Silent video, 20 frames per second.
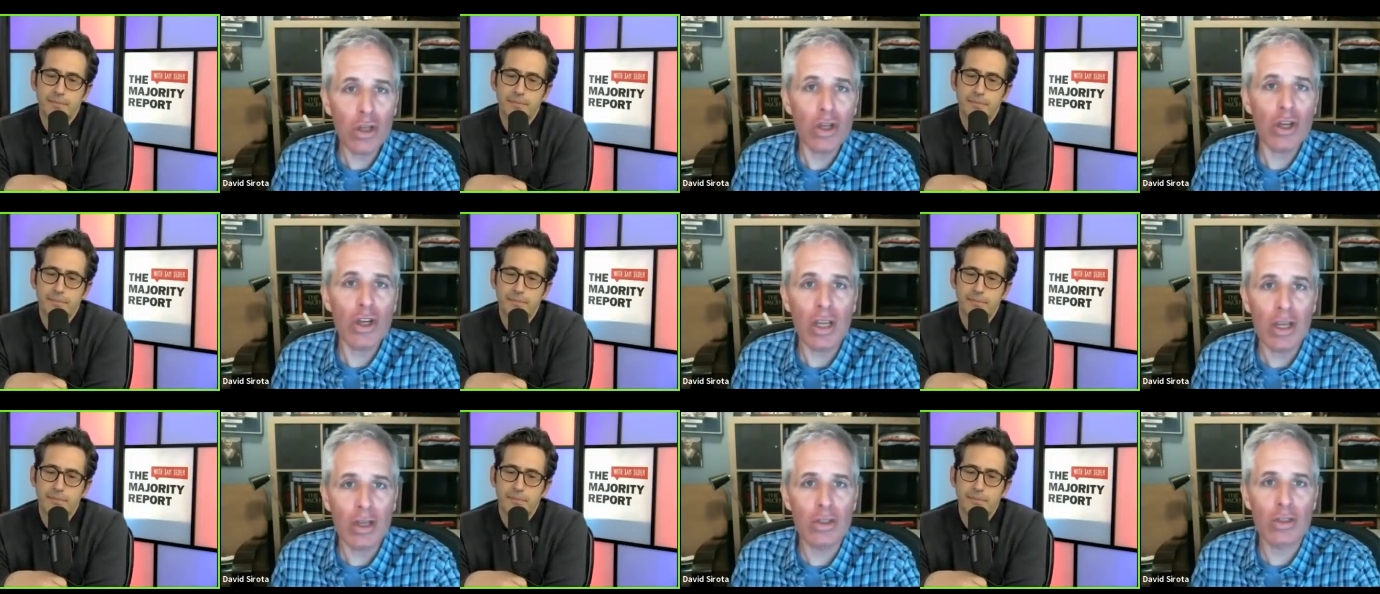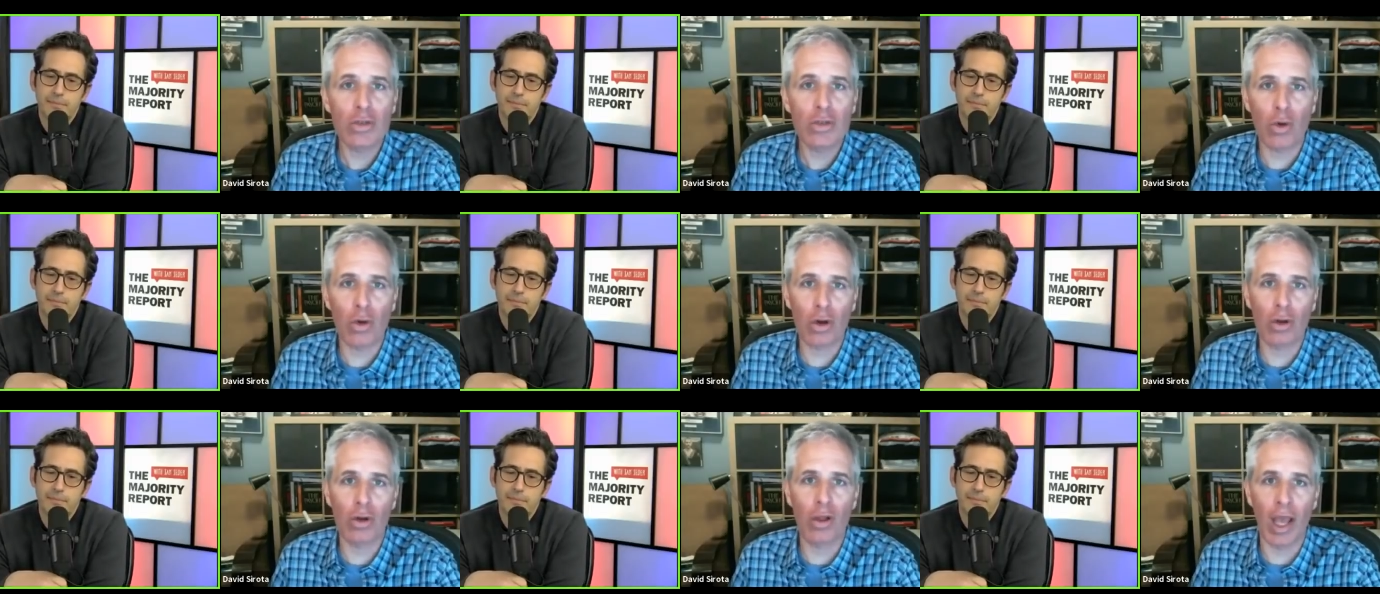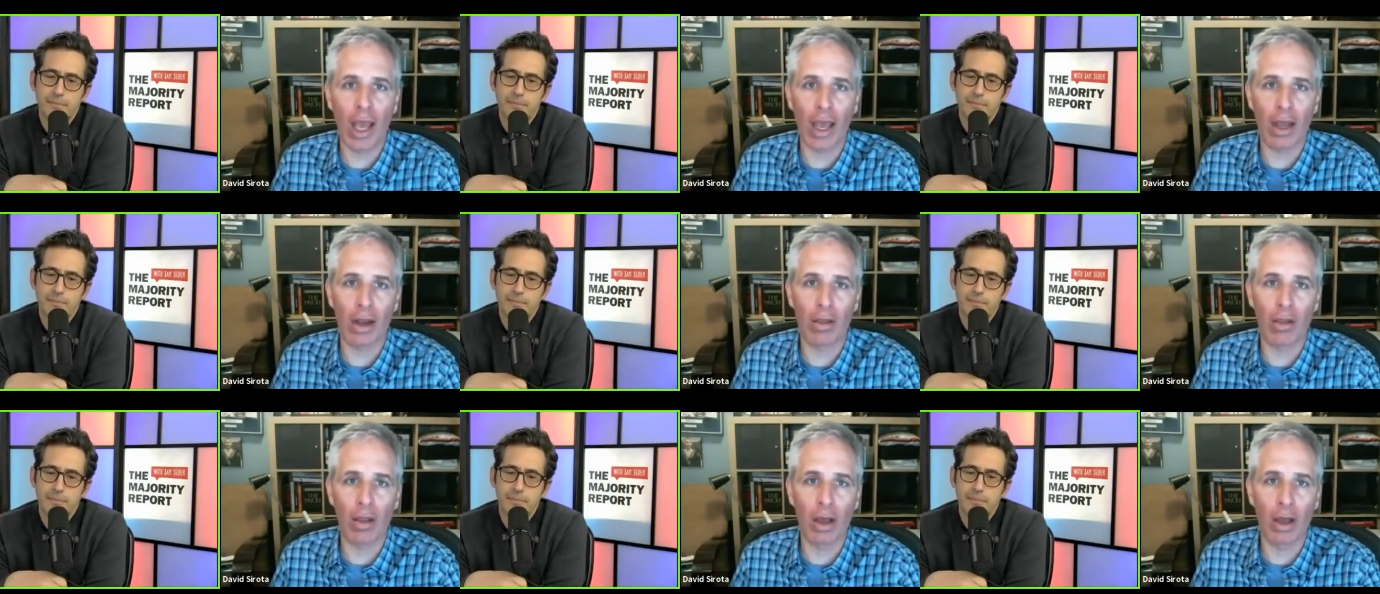Speaker 1: a good historical
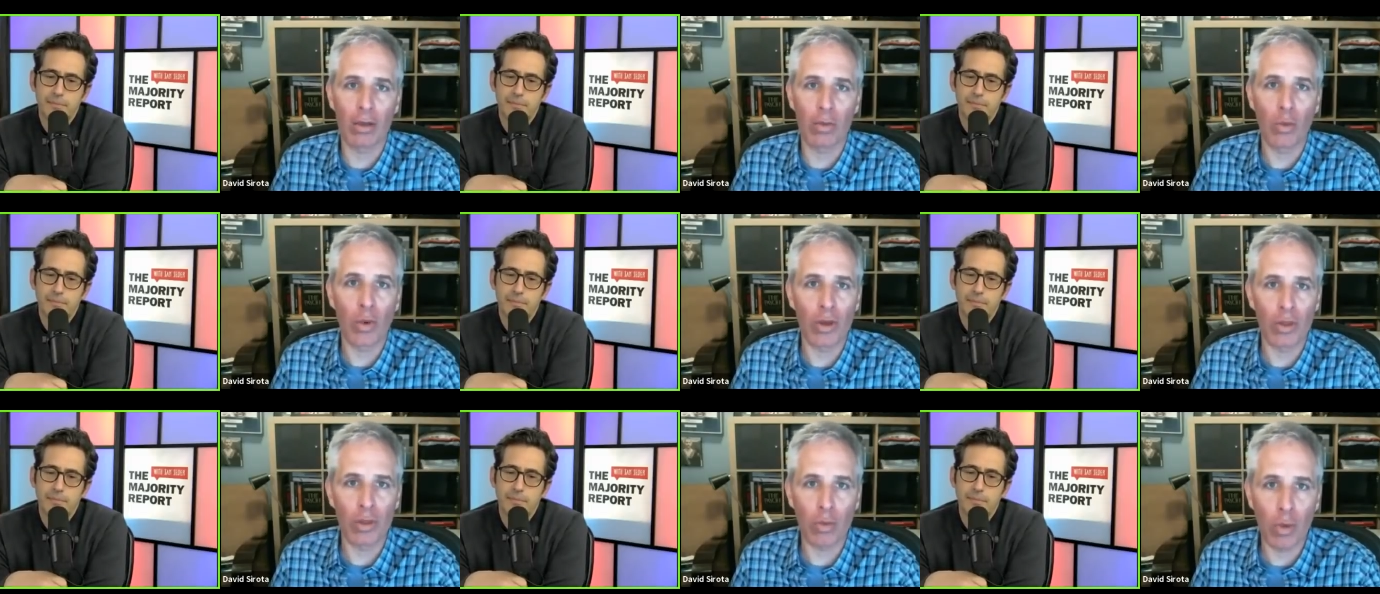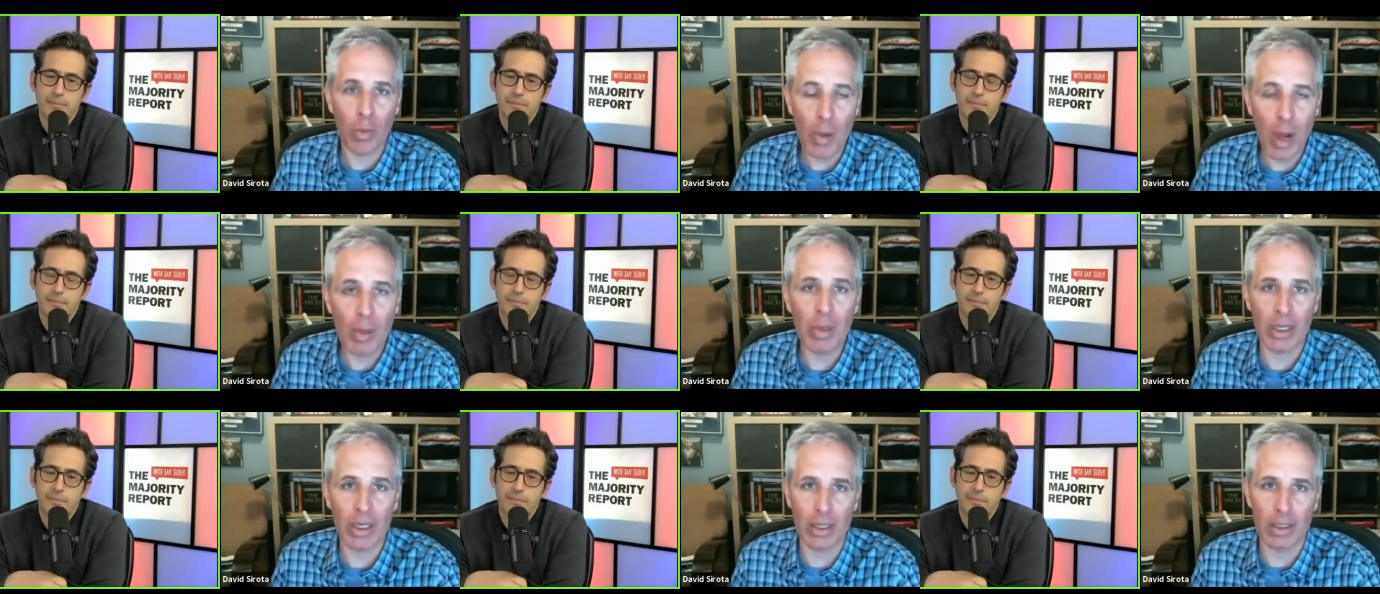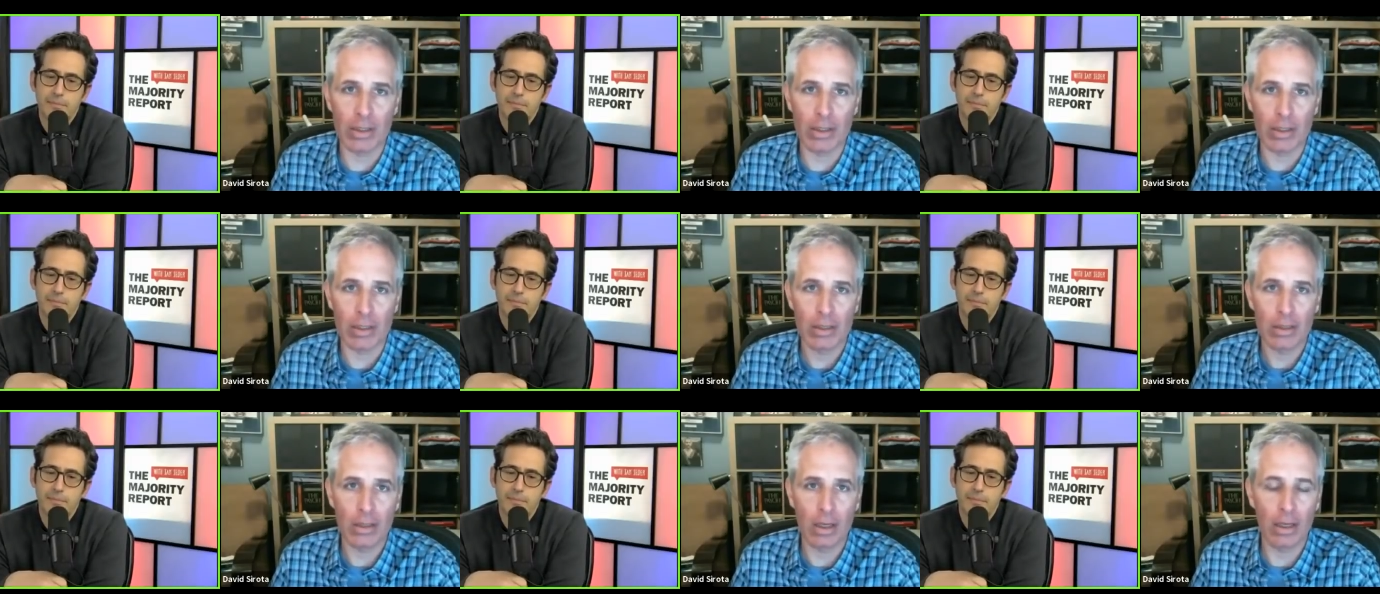analog where the
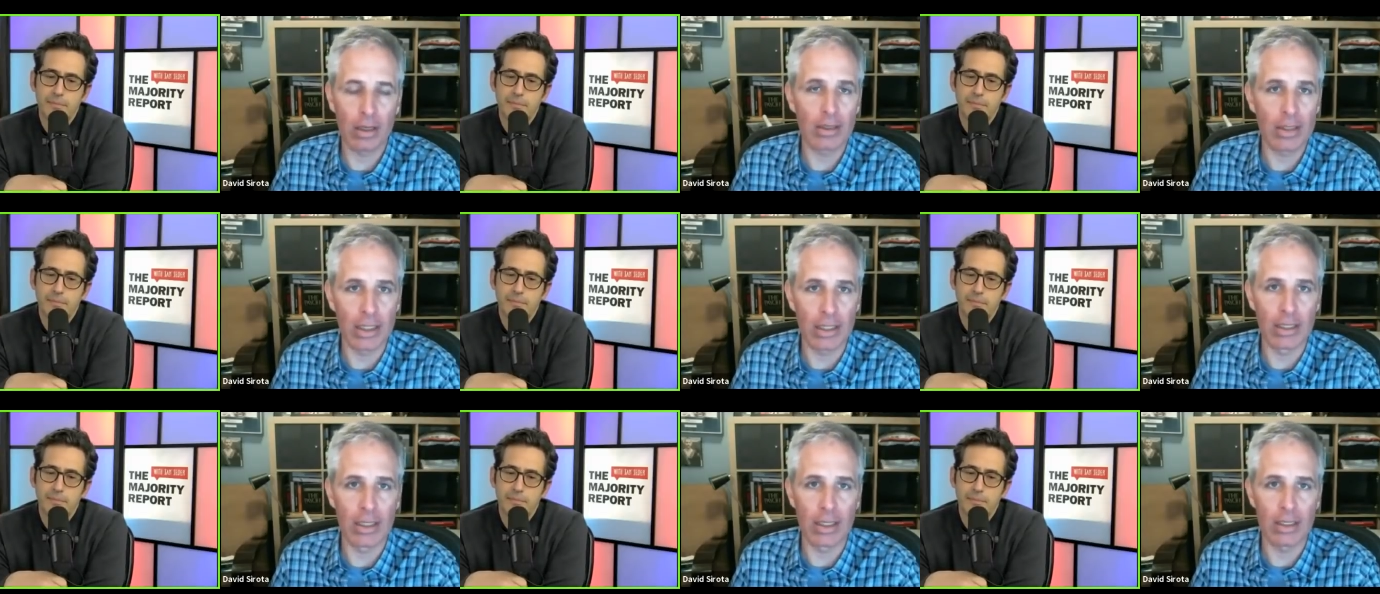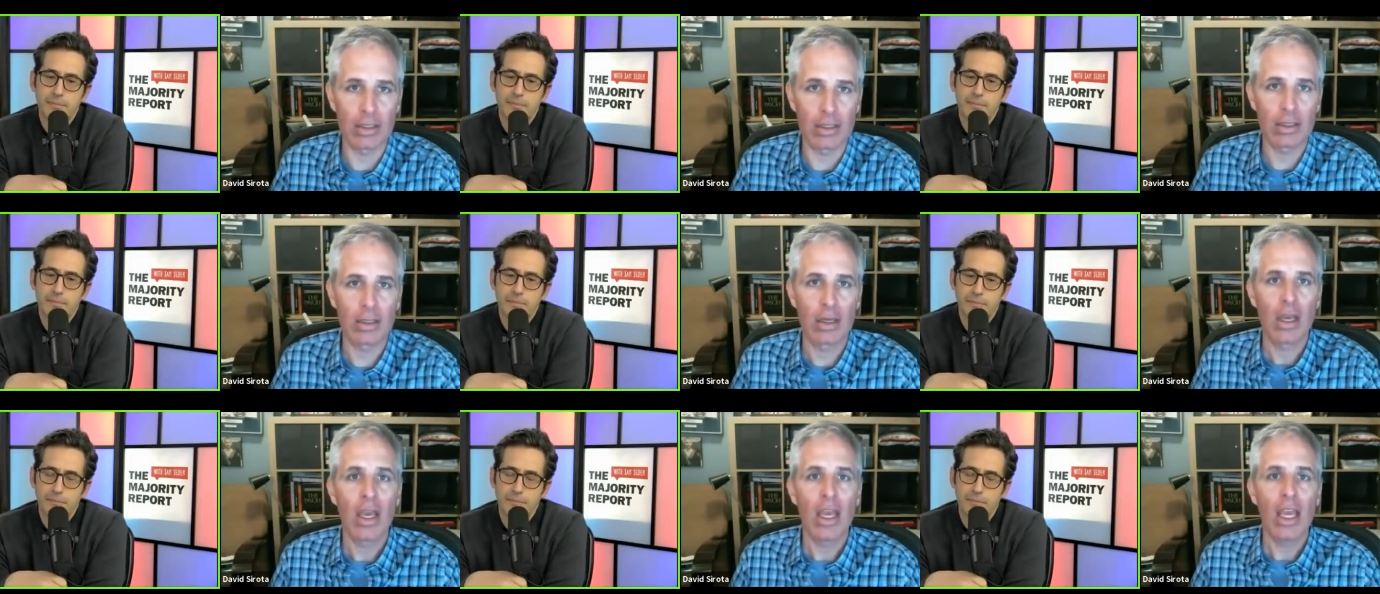Republicans did this.